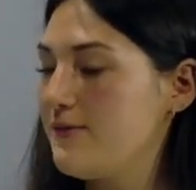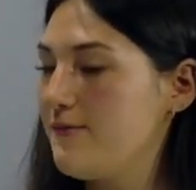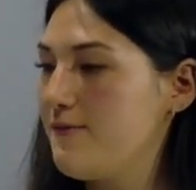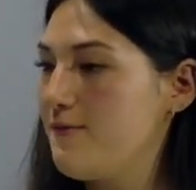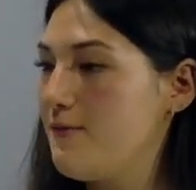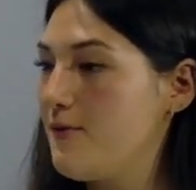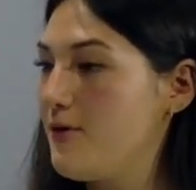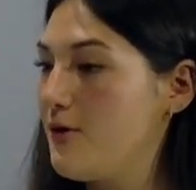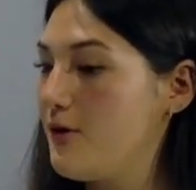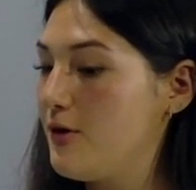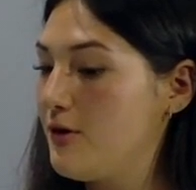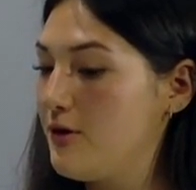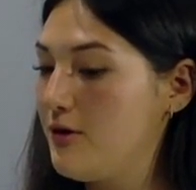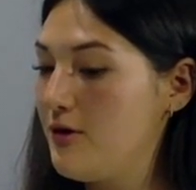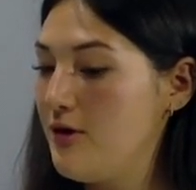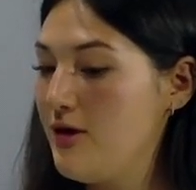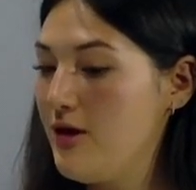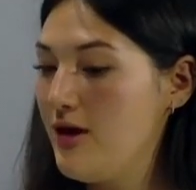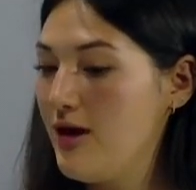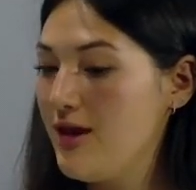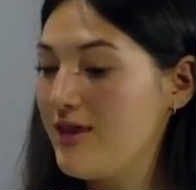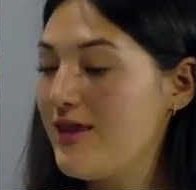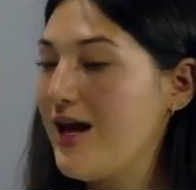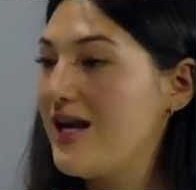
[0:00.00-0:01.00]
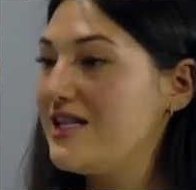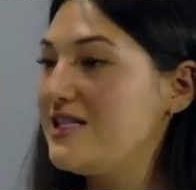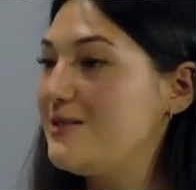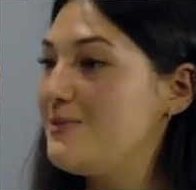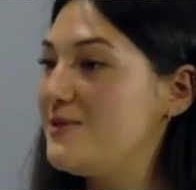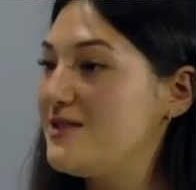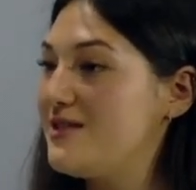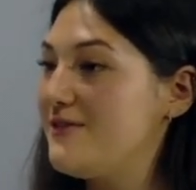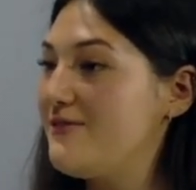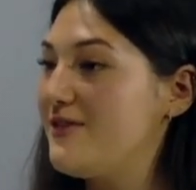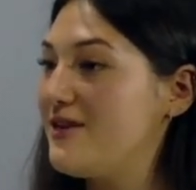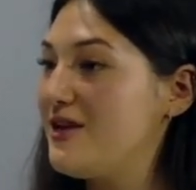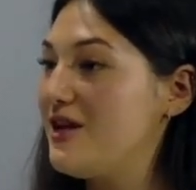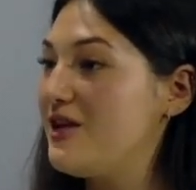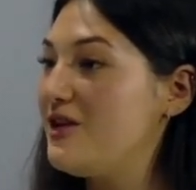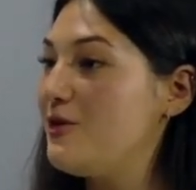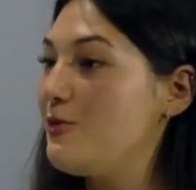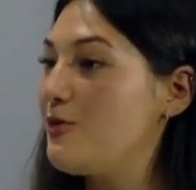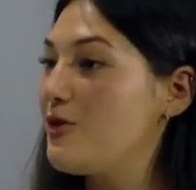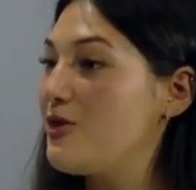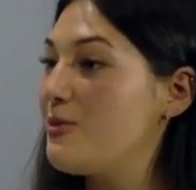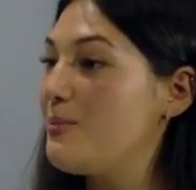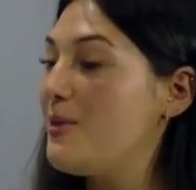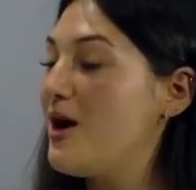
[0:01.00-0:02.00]
for that specific night you
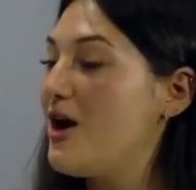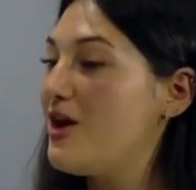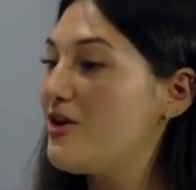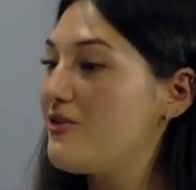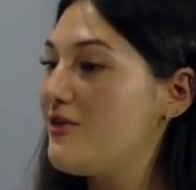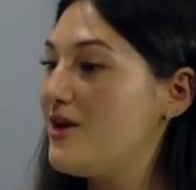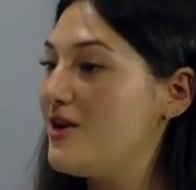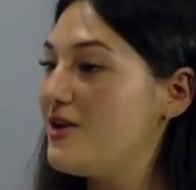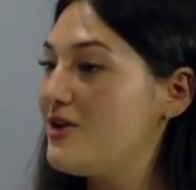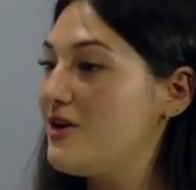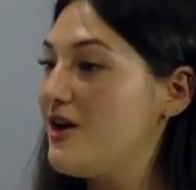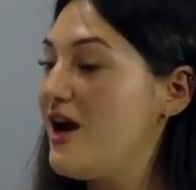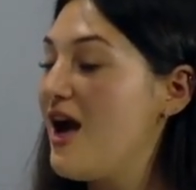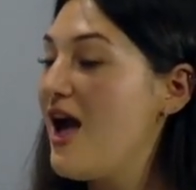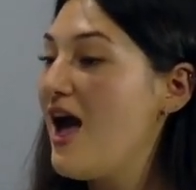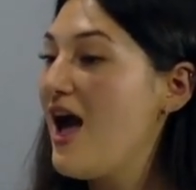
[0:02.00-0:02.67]
were the moderator.